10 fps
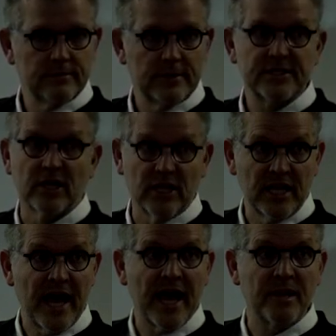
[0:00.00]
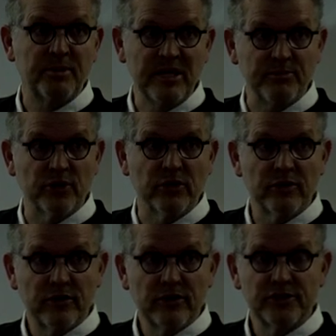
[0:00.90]
That's a lot of people.
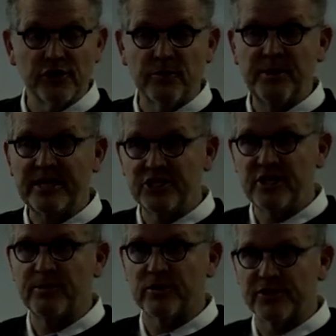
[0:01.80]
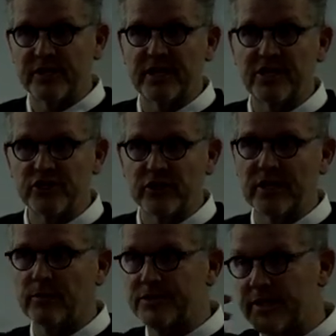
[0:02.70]
So the P&G person initially was